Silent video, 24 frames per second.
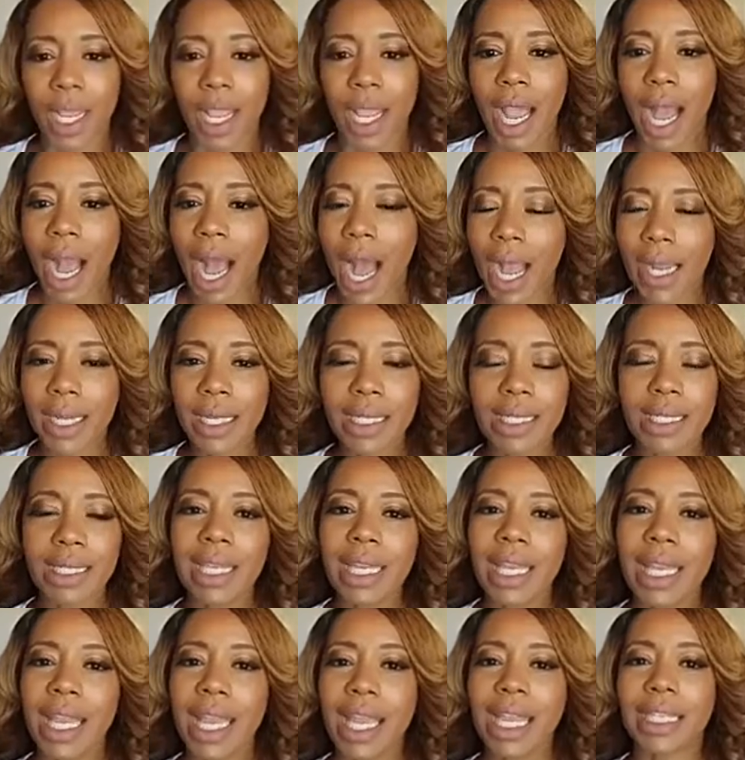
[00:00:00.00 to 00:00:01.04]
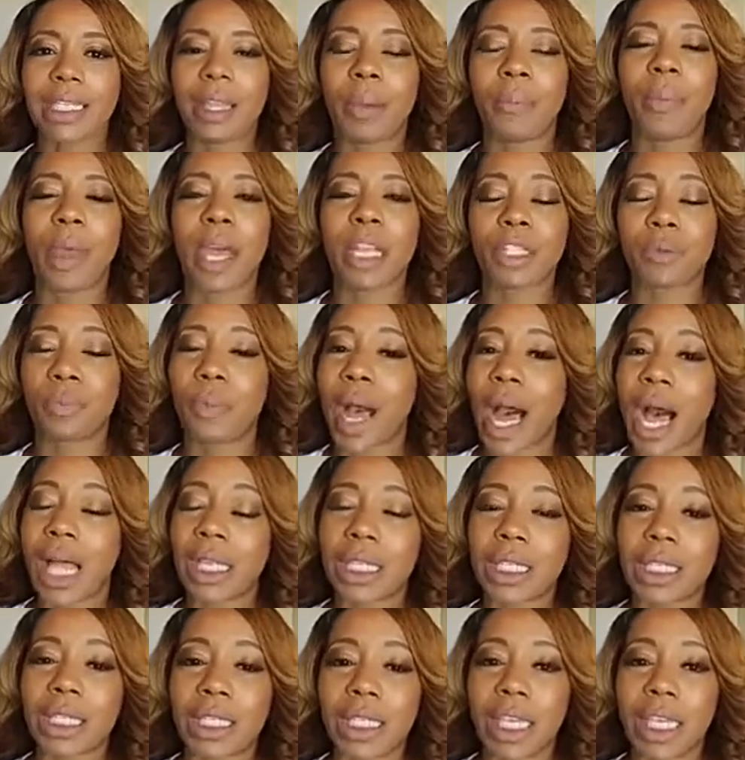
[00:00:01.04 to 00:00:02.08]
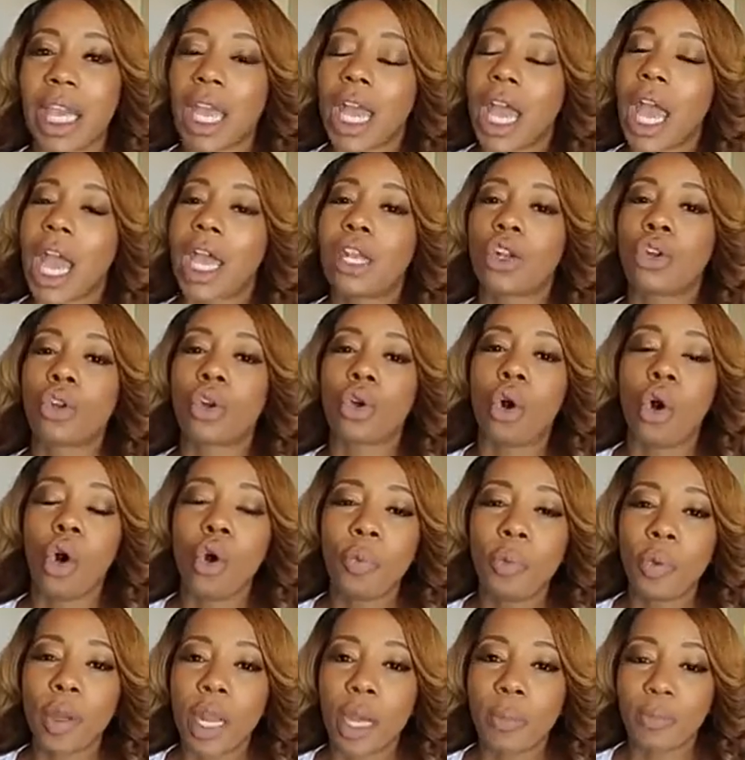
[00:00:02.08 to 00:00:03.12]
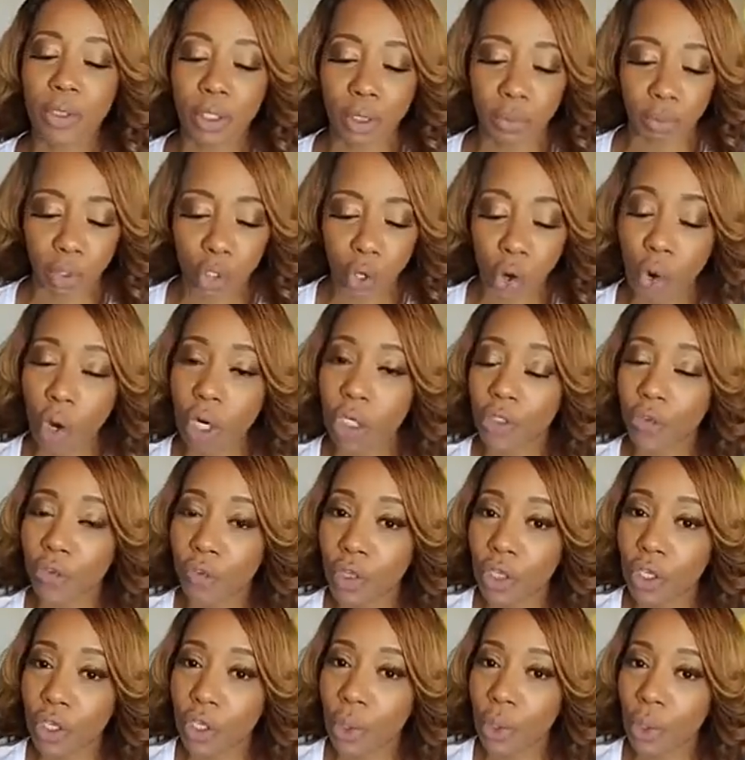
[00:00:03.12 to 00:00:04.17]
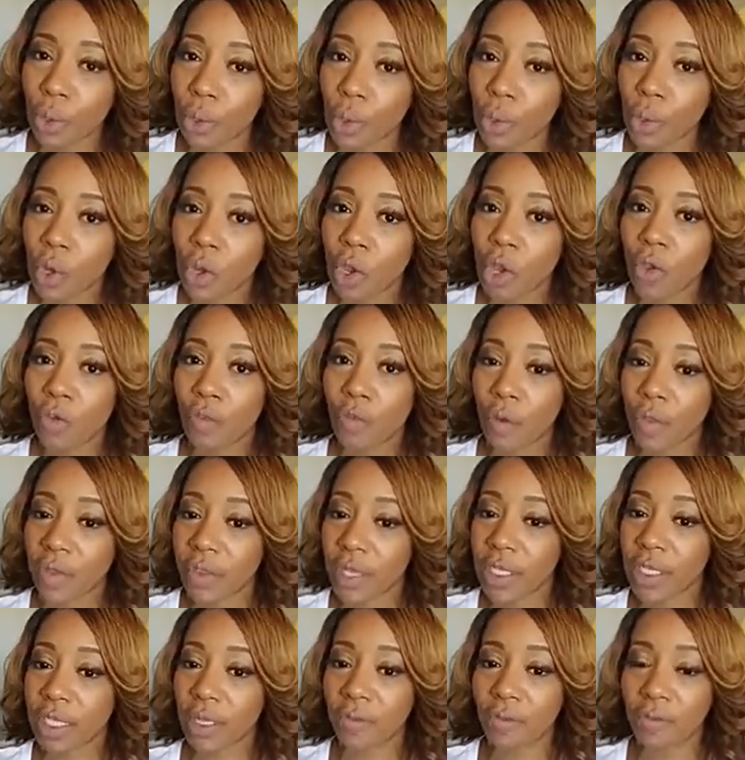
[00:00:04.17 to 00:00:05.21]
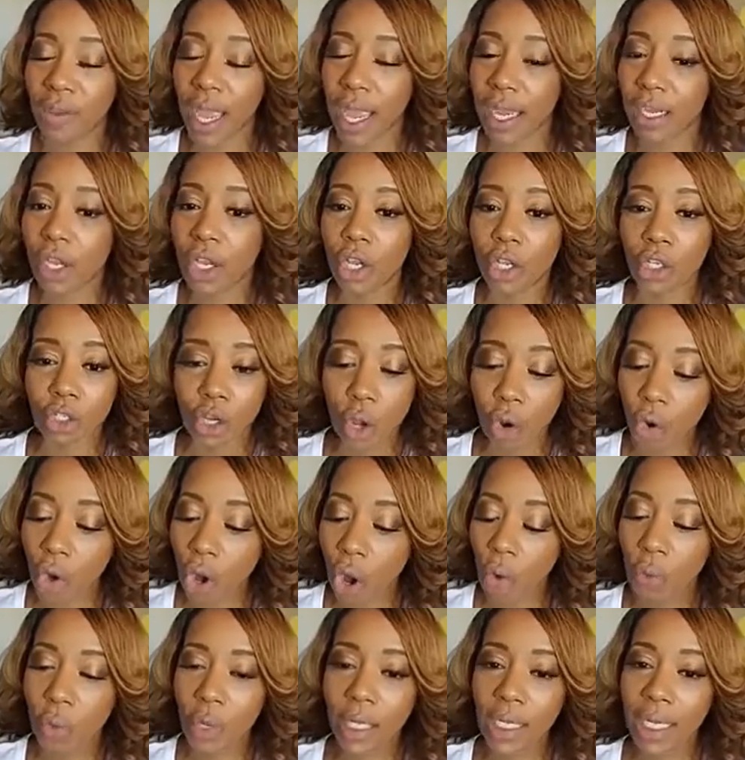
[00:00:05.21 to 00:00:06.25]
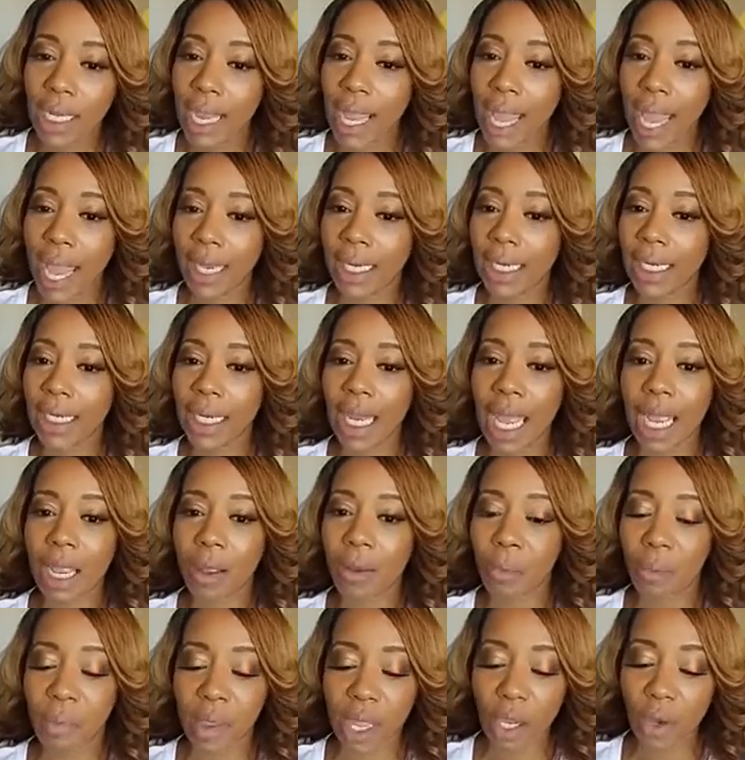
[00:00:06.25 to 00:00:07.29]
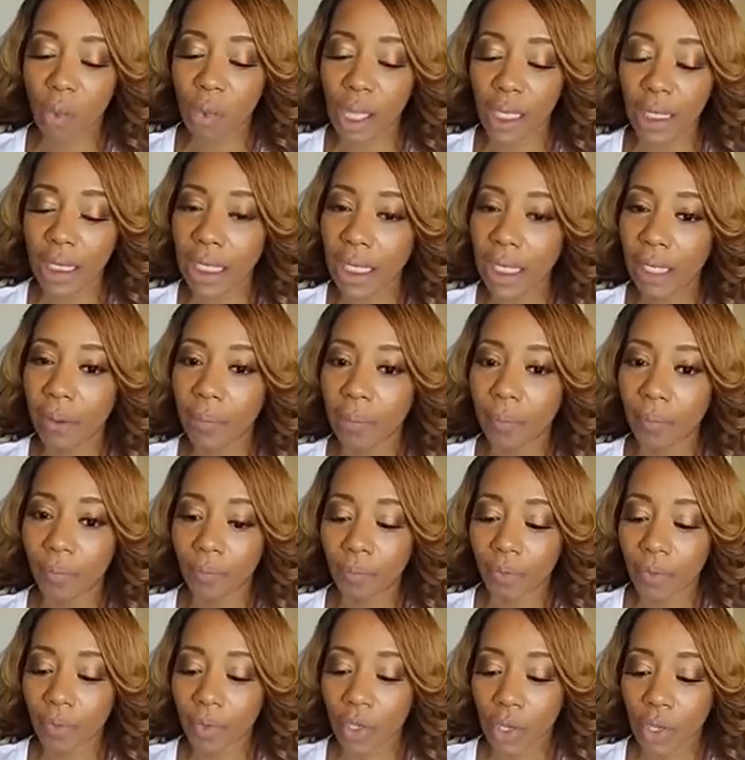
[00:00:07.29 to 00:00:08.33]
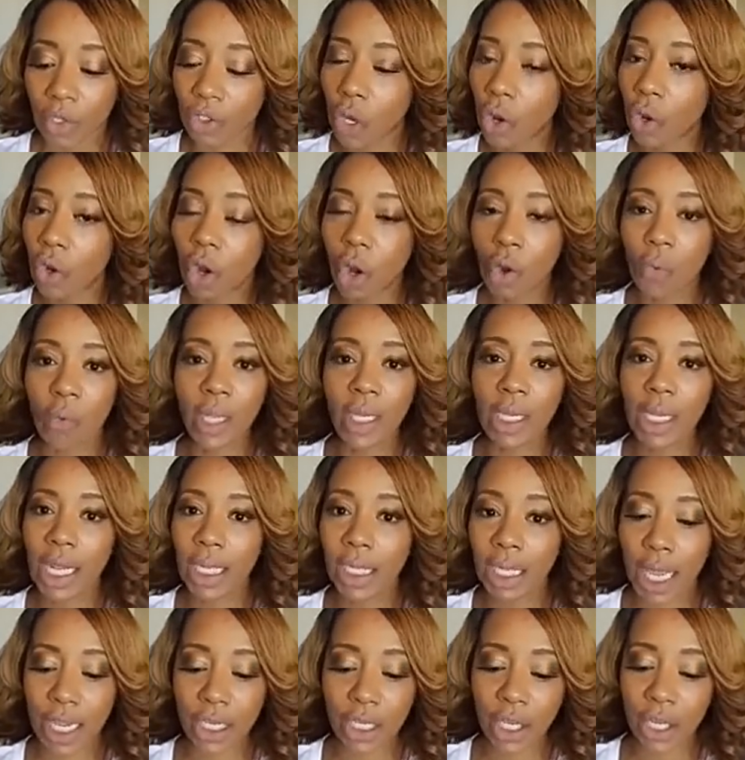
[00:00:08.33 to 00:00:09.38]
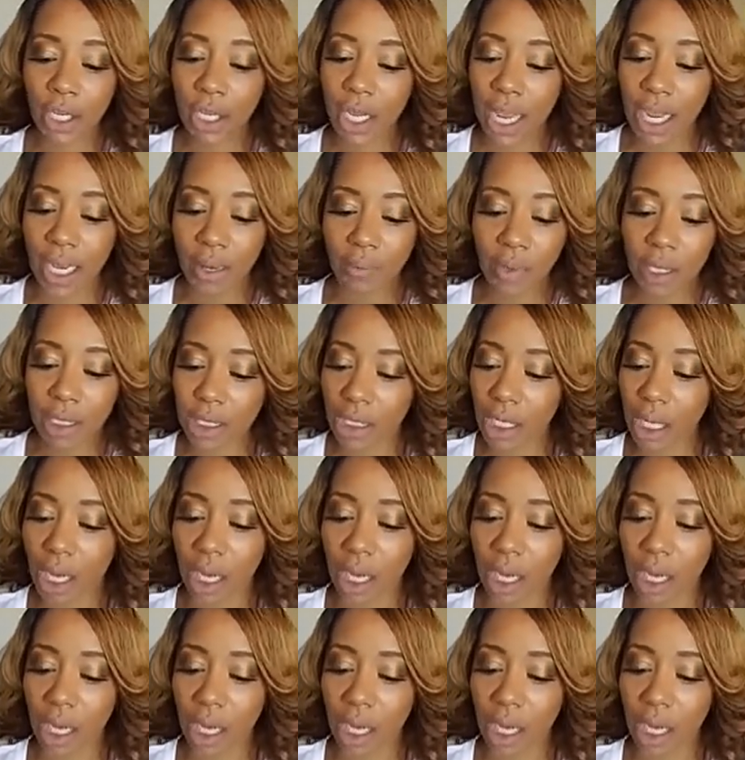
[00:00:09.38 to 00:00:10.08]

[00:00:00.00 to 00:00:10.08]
Honesty is the best policy, and it'll open up some doors for you for this event. Don't go in there acting like Big Willie. Don't go in there like your name is,